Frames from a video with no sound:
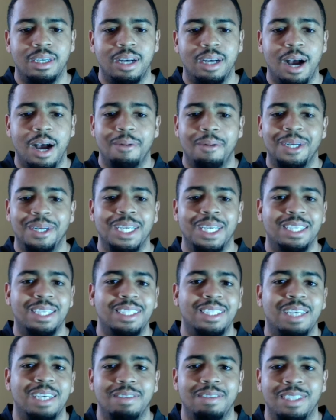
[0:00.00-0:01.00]
I want to get
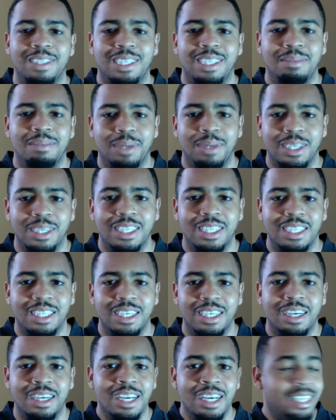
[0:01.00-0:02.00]
$17 million a
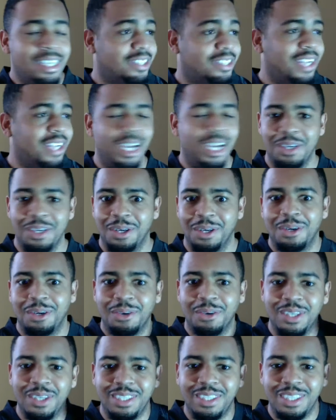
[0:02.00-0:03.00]
year. So now you're
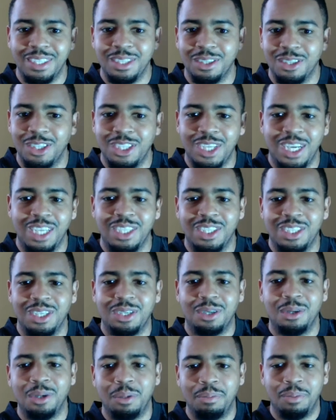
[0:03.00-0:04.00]
changing the
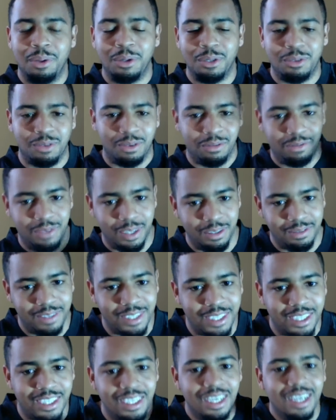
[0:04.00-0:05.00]
goalpost from
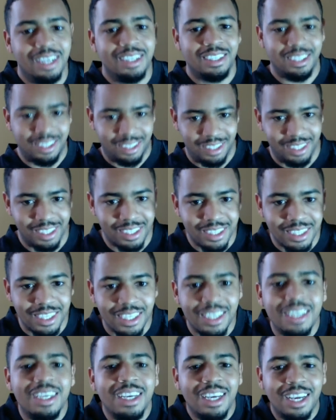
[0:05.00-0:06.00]
15 to
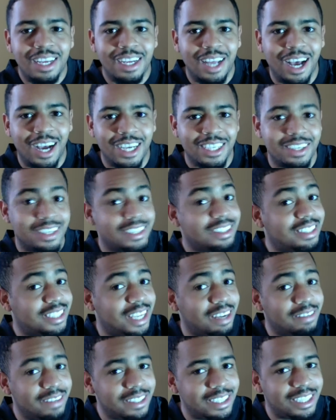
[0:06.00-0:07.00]
16, and now you're at
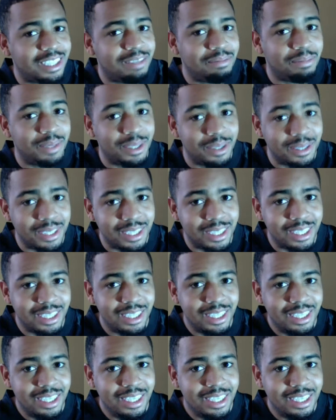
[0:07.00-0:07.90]
$17 million.